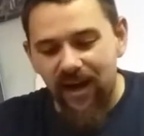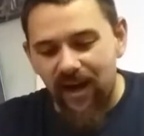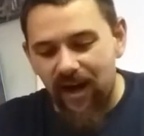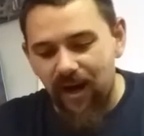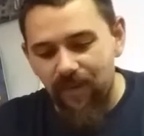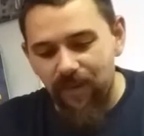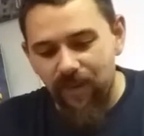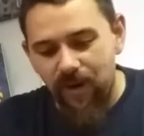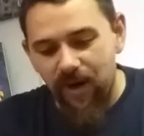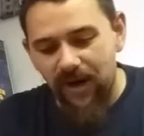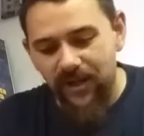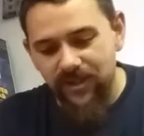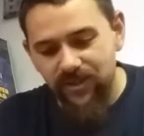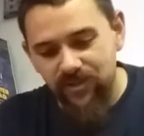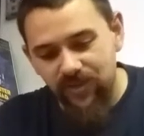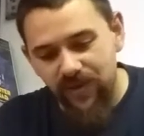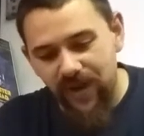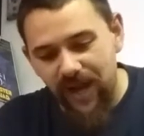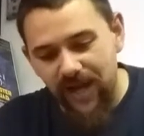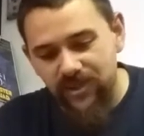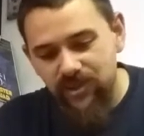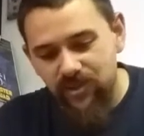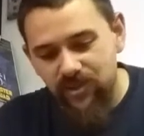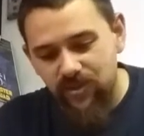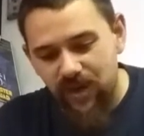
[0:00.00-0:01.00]
All right, so
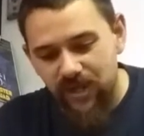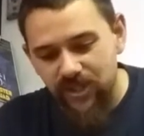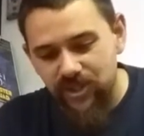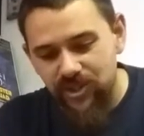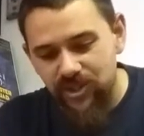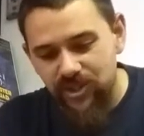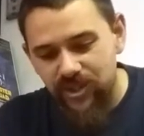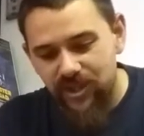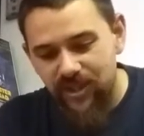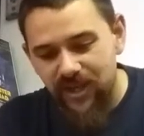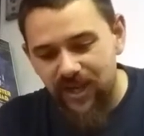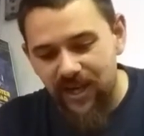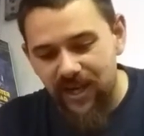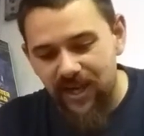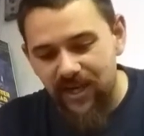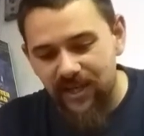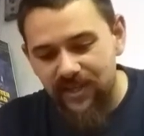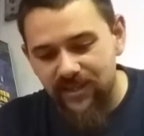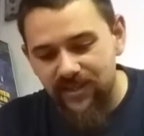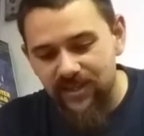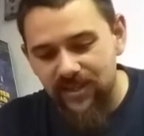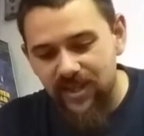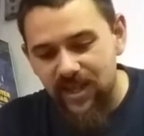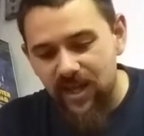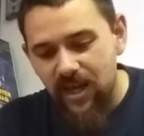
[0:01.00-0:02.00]
next question
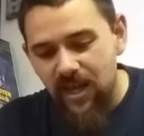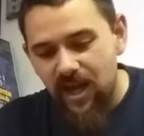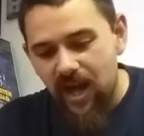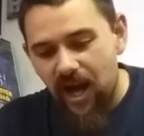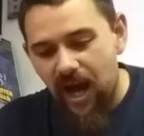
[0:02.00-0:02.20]
is...